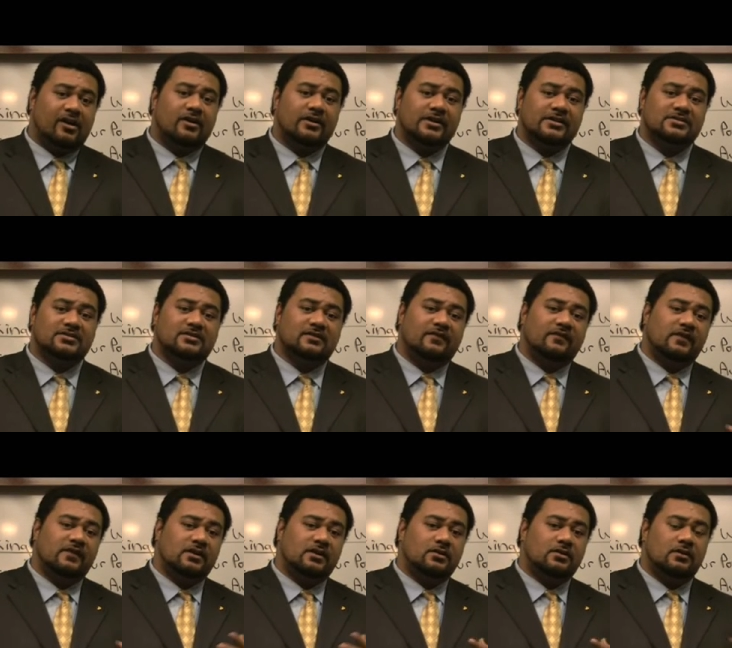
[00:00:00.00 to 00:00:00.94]
audience the
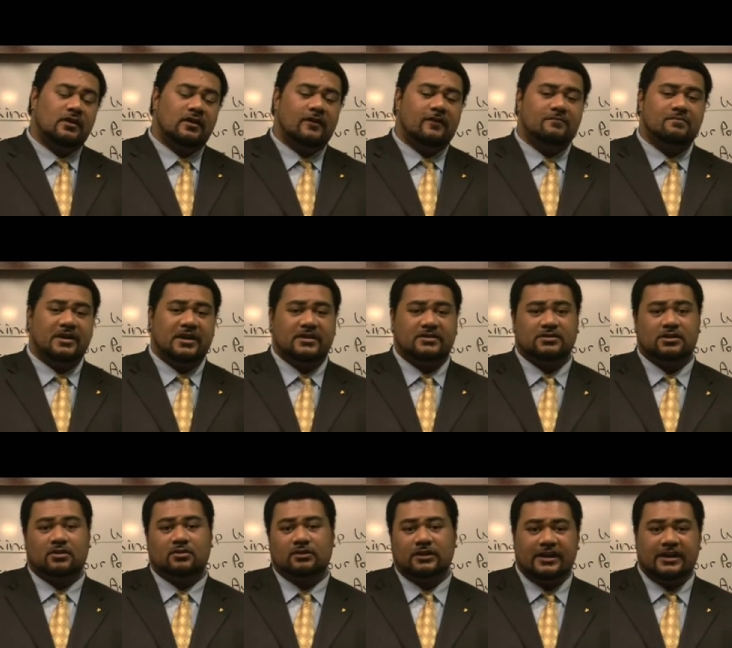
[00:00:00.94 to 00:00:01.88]
feel of being
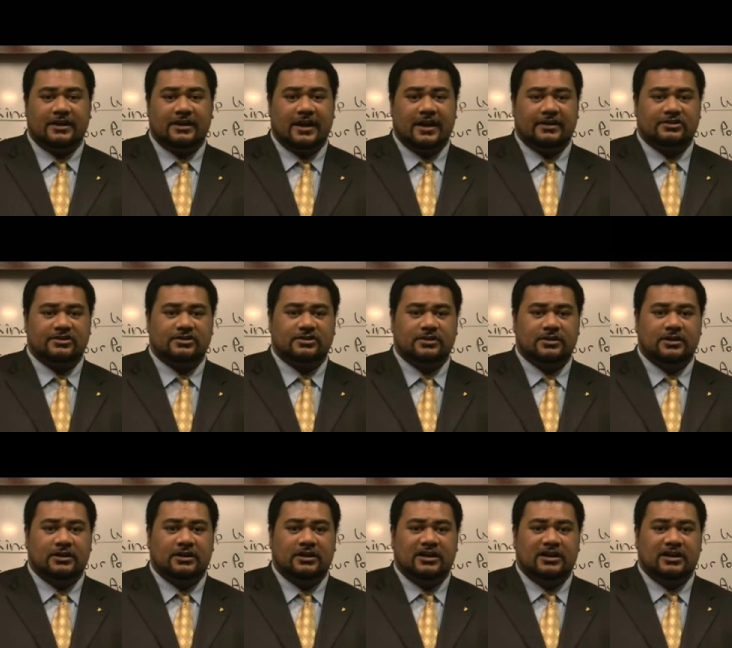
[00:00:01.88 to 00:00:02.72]
totally engaged.